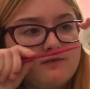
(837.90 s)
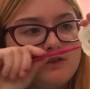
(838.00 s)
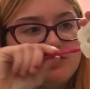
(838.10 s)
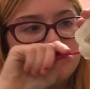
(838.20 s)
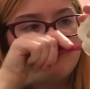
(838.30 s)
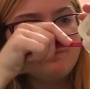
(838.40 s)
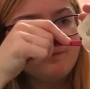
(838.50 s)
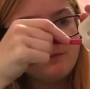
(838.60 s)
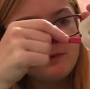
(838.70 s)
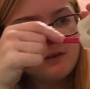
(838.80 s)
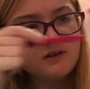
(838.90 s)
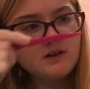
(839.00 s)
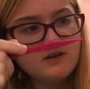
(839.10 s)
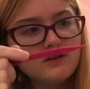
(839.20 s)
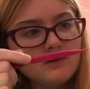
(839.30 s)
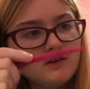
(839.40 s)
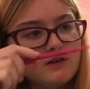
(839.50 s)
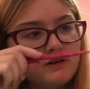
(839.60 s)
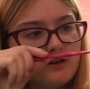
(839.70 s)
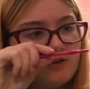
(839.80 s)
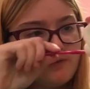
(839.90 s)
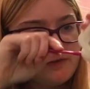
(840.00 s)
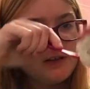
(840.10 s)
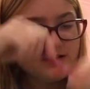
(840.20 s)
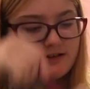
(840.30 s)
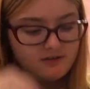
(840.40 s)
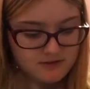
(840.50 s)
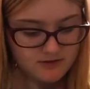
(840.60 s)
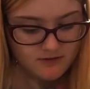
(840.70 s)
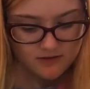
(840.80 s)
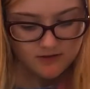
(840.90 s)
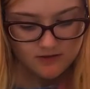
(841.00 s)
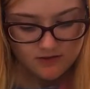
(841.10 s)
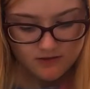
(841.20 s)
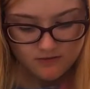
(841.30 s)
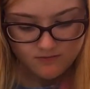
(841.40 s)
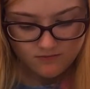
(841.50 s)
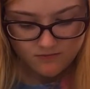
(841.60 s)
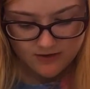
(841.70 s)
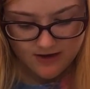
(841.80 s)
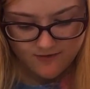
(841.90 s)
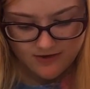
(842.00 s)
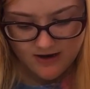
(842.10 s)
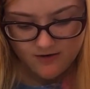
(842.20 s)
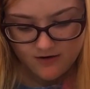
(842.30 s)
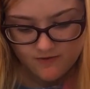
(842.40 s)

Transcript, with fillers: You know. You know what I'm saying? Like when I was out, I